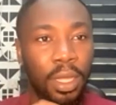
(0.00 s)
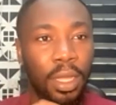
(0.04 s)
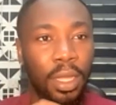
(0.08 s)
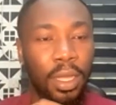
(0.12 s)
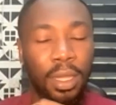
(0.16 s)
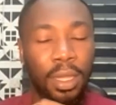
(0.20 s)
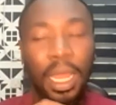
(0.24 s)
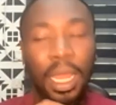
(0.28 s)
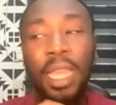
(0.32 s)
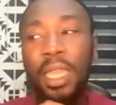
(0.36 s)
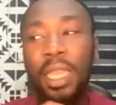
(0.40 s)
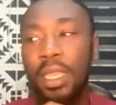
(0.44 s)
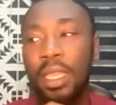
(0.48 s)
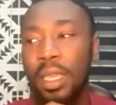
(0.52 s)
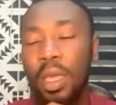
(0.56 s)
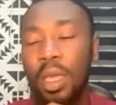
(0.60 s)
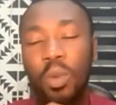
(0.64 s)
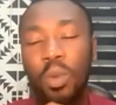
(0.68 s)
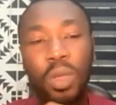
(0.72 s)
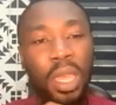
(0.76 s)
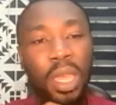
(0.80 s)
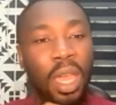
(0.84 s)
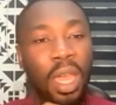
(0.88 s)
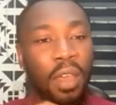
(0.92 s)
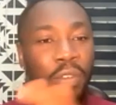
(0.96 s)
Like, yeah, we
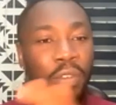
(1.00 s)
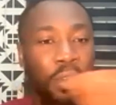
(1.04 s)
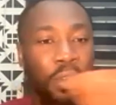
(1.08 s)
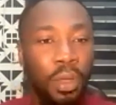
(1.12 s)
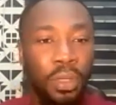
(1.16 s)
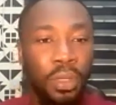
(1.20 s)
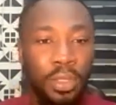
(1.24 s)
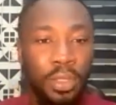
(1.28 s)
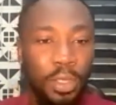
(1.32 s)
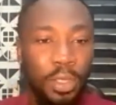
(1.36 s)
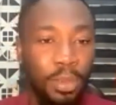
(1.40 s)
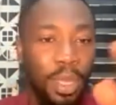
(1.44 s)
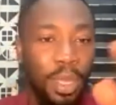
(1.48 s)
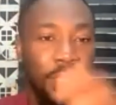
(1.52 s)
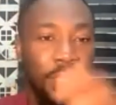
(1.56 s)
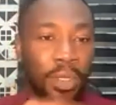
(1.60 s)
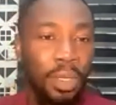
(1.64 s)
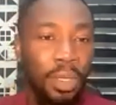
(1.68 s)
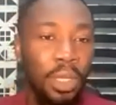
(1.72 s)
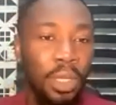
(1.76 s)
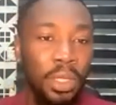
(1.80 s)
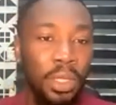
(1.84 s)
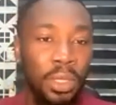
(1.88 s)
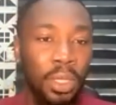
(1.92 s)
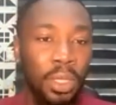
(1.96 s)
have customer
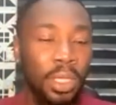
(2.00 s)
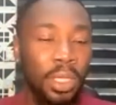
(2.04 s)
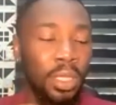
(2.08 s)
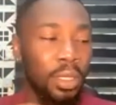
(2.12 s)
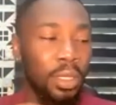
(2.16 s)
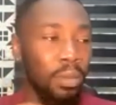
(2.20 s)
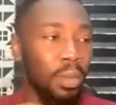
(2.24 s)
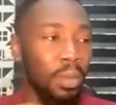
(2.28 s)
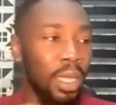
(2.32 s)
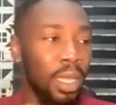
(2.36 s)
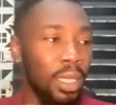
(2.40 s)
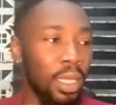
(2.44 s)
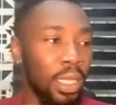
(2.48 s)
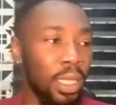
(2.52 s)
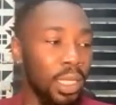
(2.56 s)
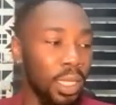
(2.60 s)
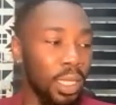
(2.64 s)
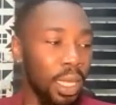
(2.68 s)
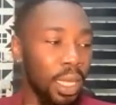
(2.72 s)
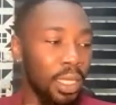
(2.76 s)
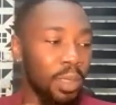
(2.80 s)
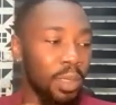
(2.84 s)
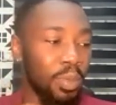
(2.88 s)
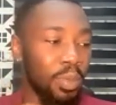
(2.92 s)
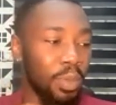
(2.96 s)
success
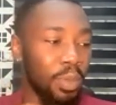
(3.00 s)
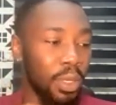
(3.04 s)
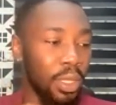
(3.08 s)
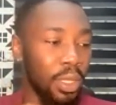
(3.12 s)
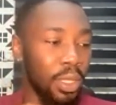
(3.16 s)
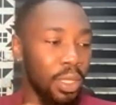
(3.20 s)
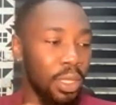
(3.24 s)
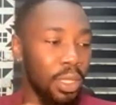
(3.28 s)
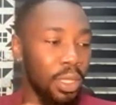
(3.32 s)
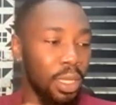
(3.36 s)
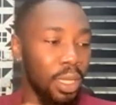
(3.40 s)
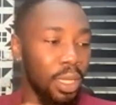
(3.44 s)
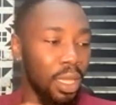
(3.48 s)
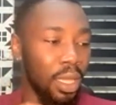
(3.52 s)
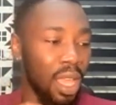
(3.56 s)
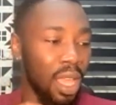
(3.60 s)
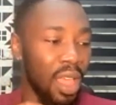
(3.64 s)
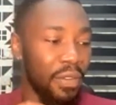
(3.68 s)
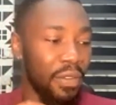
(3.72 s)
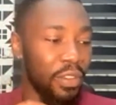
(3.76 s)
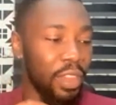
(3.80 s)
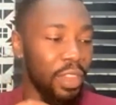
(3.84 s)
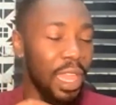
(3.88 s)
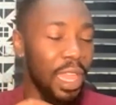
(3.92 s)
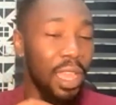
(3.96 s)
managers, but I
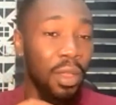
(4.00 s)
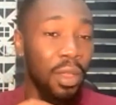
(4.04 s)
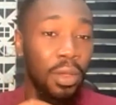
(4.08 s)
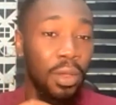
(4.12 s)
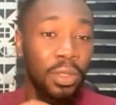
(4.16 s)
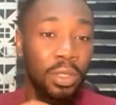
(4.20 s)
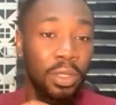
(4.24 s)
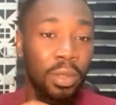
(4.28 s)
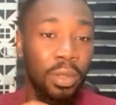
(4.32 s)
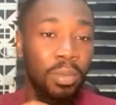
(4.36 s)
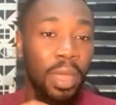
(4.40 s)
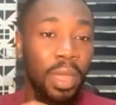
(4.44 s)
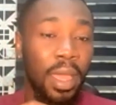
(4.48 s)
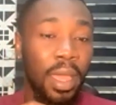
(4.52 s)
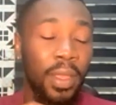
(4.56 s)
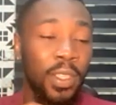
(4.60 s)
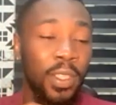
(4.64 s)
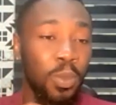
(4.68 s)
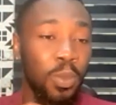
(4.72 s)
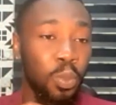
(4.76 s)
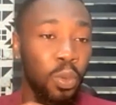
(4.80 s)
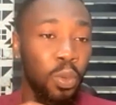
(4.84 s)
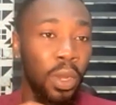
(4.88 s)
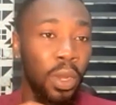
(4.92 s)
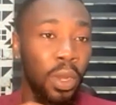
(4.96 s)
feel like customer
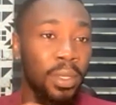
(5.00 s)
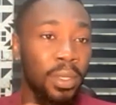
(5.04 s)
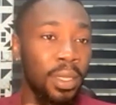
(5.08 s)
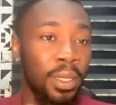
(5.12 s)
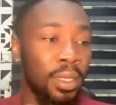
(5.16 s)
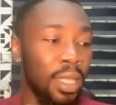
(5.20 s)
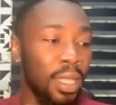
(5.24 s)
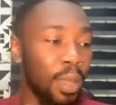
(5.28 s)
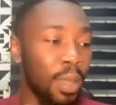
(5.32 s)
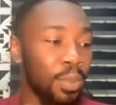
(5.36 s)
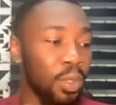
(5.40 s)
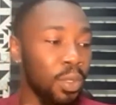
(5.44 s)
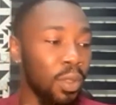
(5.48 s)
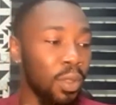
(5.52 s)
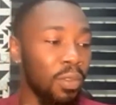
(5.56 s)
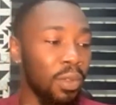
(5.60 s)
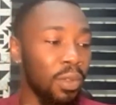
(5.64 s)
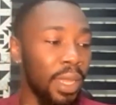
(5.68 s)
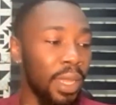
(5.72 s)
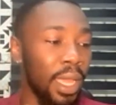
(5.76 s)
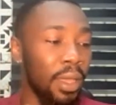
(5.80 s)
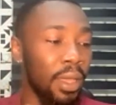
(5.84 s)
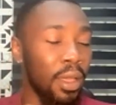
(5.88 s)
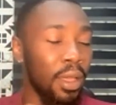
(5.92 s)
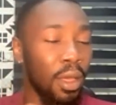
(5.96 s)
experience in terms of
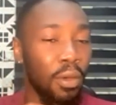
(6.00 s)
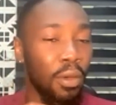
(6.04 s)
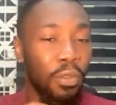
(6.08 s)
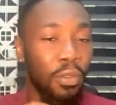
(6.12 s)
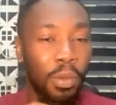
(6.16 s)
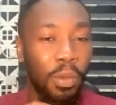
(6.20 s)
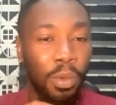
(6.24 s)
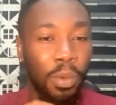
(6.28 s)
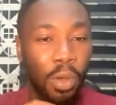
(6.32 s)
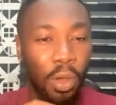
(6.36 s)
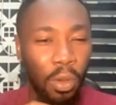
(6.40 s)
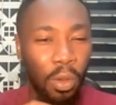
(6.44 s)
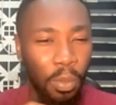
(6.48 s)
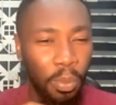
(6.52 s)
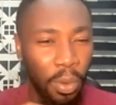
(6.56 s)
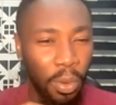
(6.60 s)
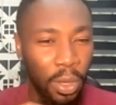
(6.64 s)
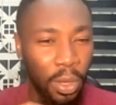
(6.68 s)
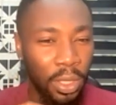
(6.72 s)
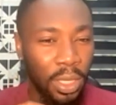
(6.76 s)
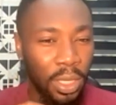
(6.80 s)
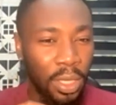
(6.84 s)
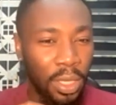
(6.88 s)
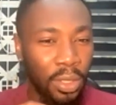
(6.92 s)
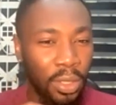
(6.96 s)
like from
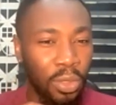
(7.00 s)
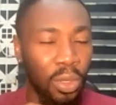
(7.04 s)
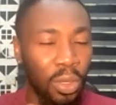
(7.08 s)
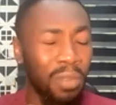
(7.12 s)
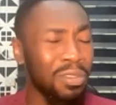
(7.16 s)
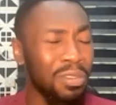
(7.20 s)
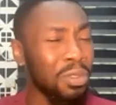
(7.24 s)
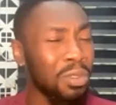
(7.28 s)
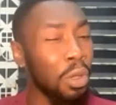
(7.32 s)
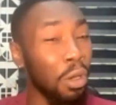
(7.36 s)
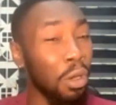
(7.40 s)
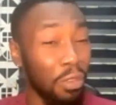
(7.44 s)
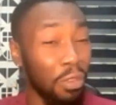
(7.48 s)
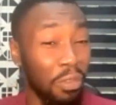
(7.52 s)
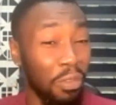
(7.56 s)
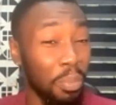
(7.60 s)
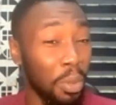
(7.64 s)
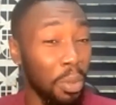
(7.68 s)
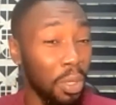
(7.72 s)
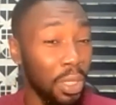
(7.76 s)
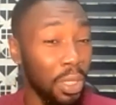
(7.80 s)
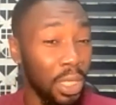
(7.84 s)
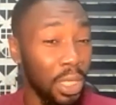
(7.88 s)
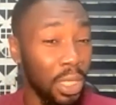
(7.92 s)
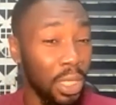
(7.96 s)
onboarding to even
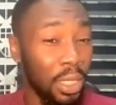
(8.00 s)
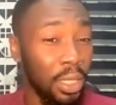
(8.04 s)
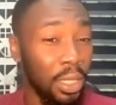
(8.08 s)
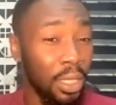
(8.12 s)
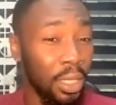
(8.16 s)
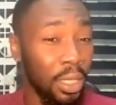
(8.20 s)
offboarding